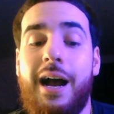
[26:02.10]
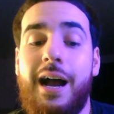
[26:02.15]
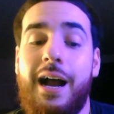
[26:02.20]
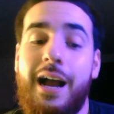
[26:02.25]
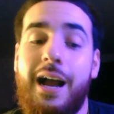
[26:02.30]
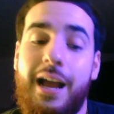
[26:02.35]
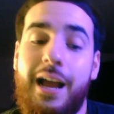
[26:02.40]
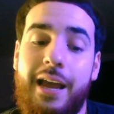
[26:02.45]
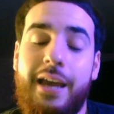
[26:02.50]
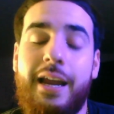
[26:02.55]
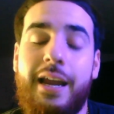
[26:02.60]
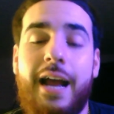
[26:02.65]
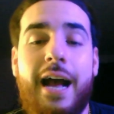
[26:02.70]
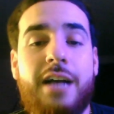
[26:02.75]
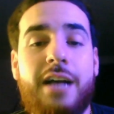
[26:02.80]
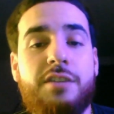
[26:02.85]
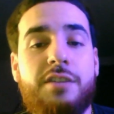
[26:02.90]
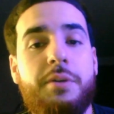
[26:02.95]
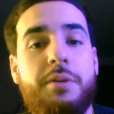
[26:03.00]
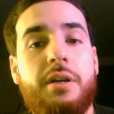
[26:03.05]
it
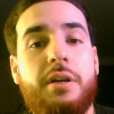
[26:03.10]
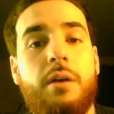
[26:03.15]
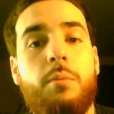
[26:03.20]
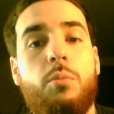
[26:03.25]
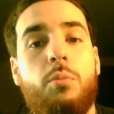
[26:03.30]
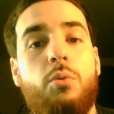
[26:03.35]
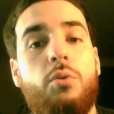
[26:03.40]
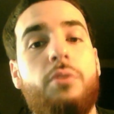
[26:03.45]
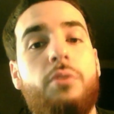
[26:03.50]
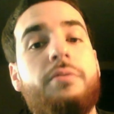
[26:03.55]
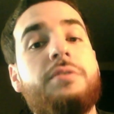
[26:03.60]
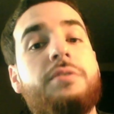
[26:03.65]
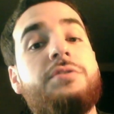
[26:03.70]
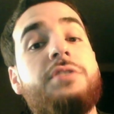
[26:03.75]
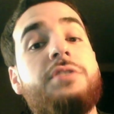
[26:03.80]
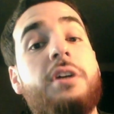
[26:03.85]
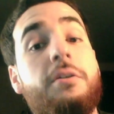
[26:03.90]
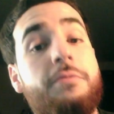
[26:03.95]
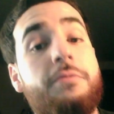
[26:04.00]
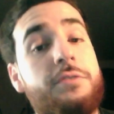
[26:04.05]
has become more of a
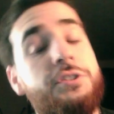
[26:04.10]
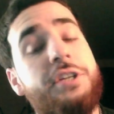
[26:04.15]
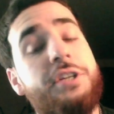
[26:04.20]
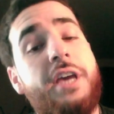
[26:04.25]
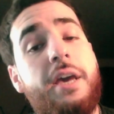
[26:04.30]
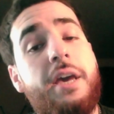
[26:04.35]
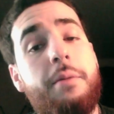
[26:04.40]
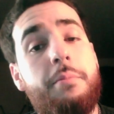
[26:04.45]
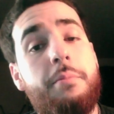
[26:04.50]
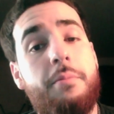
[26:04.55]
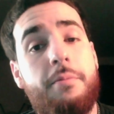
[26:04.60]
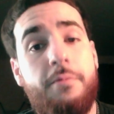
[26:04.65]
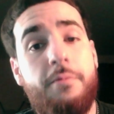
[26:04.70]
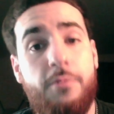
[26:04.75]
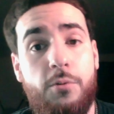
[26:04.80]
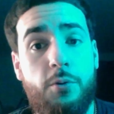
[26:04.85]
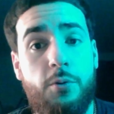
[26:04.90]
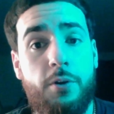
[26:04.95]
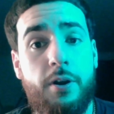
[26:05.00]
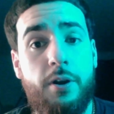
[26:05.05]
selfish game
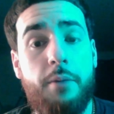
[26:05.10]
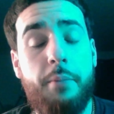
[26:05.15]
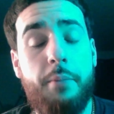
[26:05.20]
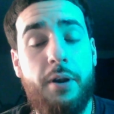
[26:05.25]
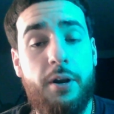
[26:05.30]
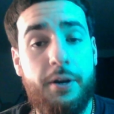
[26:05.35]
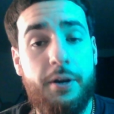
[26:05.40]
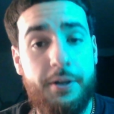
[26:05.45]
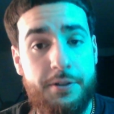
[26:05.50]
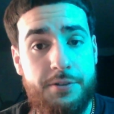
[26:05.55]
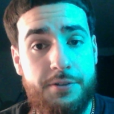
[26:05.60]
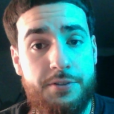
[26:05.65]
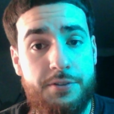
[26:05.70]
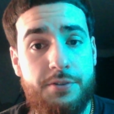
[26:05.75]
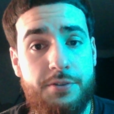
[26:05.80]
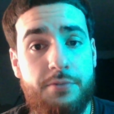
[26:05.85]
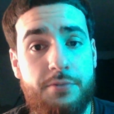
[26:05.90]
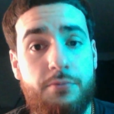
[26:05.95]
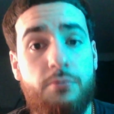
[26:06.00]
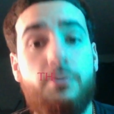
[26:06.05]
for Americans,
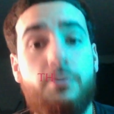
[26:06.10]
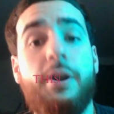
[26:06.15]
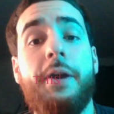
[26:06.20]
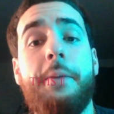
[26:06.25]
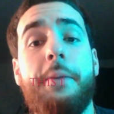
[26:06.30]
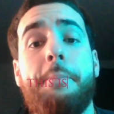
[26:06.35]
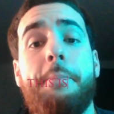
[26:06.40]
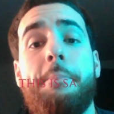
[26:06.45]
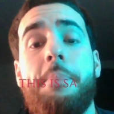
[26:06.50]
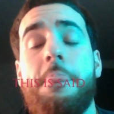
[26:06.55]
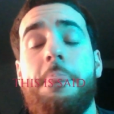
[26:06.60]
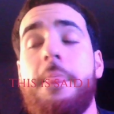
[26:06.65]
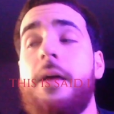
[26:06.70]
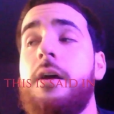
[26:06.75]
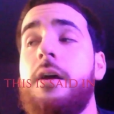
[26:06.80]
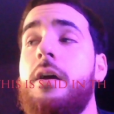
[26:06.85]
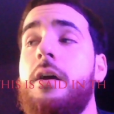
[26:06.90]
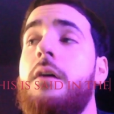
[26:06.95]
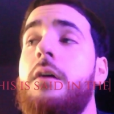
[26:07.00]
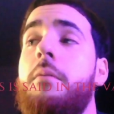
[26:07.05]
right?
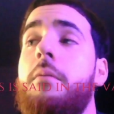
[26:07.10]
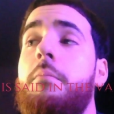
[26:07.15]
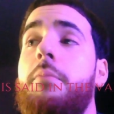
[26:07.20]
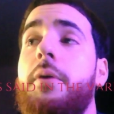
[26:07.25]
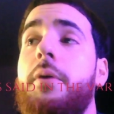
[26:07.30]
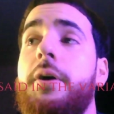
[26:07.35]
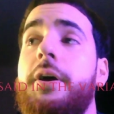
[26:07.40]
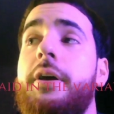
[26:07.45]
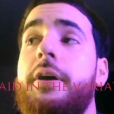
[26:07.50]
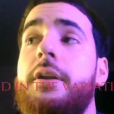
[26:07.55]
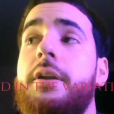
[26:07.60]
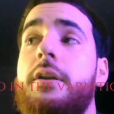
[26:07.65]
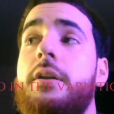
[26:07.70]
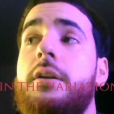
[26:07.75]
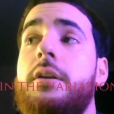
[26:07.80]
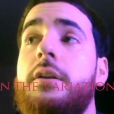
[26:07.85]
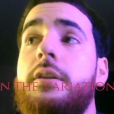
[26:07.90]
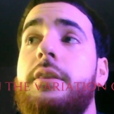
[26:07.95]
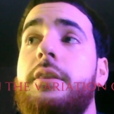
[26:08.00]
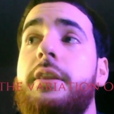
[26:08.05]
But
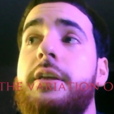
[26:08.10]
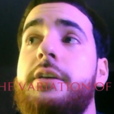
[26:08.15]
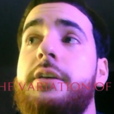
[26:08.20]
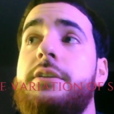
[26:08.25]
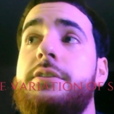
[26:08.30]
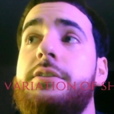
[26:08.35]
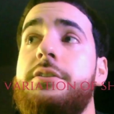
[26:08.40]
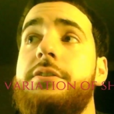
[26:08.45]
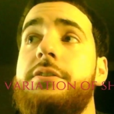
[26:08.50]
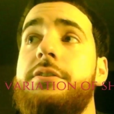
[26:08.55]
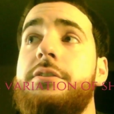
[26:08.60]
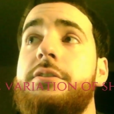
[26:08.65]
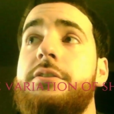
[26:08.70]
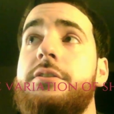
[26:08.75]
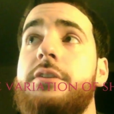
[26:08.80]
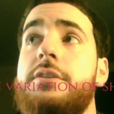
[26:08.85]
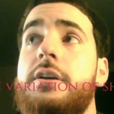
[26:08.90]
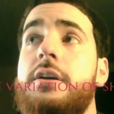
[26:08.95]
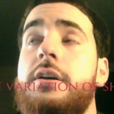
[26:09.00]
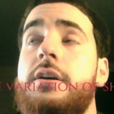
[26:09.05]
this
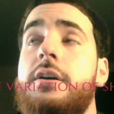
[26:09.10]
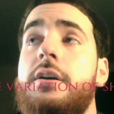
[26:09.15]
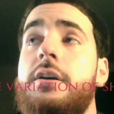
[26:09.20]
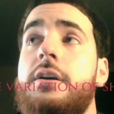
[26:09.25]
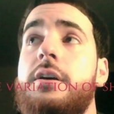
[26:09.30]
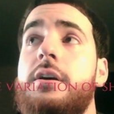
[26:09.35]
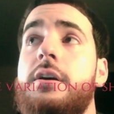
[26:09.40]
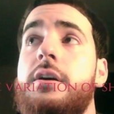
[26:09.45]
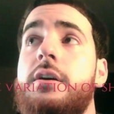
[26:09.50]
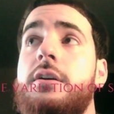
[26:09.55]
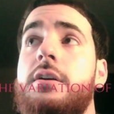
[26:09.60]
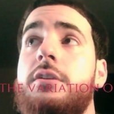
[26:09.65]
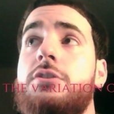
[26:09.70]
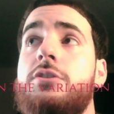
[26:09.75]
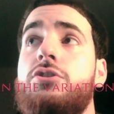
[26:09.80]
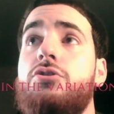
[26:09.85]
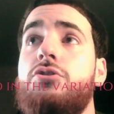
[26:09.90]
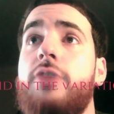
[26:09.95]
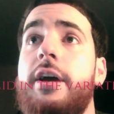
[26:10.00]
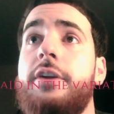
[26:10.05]

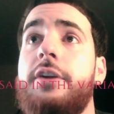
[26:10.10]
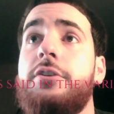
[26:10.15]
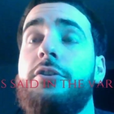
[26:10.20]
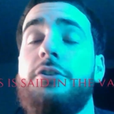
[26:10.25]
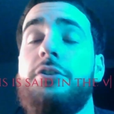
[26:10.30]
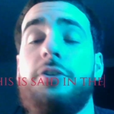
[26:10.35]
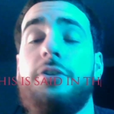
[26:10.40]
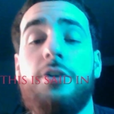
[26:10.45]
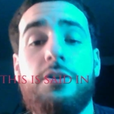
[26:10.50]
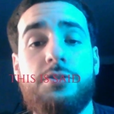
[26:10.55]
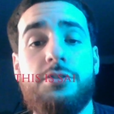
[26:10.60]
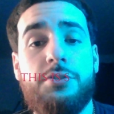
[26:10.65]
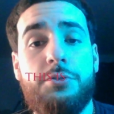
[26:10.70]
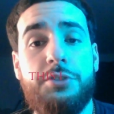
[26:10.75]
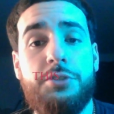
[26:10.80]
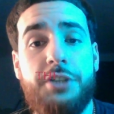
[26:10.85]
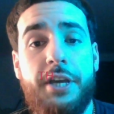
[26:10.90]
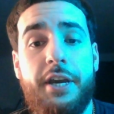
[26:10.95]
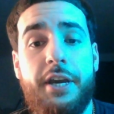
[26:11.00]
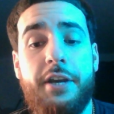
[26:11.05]
trend could also
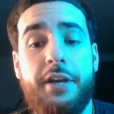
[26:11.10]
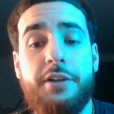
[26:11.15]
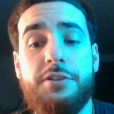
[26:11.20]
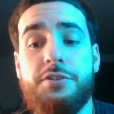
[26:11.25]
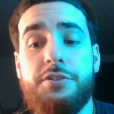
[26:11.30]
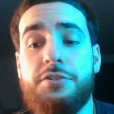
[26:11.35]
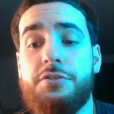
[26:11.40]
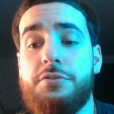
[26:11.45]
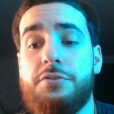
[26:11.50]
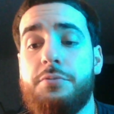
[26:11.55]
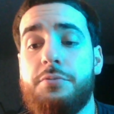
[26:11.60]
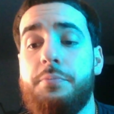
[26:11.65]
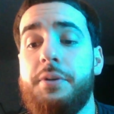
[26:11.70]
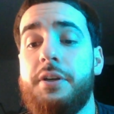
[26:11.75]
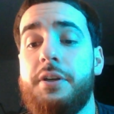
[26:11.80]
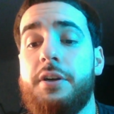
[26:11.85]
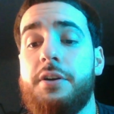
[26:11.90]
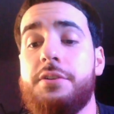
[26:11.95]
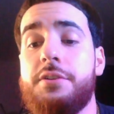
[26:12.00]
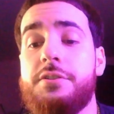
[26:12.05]
change
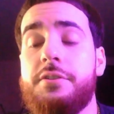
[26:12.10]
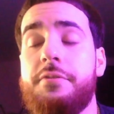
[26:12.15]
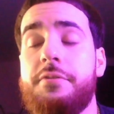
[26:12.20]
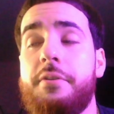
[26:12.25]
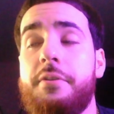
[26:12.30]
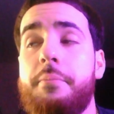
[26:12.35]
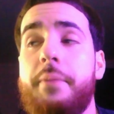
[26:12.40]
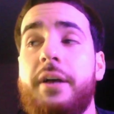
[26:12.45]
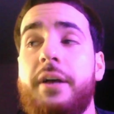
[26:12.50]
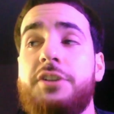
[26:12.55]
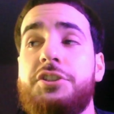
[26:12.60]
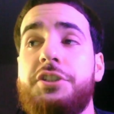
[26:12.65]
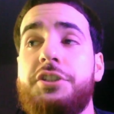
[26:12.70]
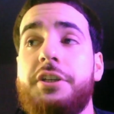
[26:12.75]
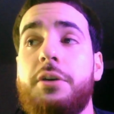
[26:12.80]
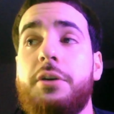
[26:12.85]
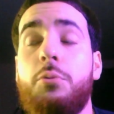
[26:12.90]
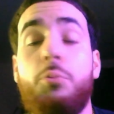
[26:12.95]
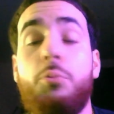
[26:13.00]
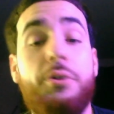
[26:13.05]
because of the
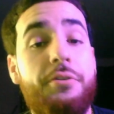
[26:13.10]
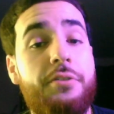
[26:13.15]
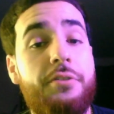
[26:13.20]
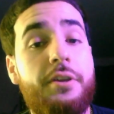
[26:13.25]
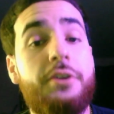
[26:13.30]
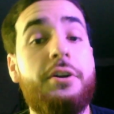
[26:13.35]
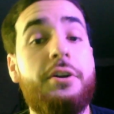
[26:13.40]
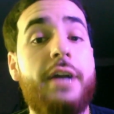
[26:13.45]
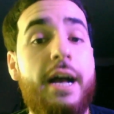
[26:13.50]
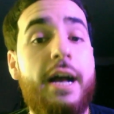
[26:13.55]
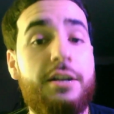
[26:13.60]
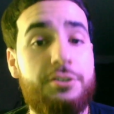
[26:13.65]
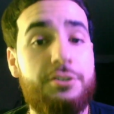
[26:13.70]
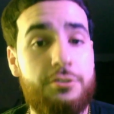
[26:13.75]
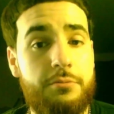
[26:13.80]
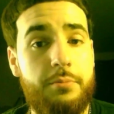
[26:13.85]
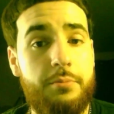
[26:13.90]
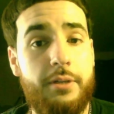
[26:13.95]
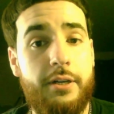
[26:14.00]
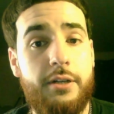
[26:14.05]
meshing with international
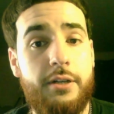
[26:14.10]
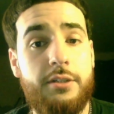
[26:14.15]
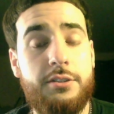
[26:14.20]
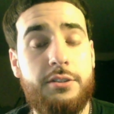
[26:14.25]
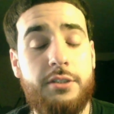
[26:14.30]
players.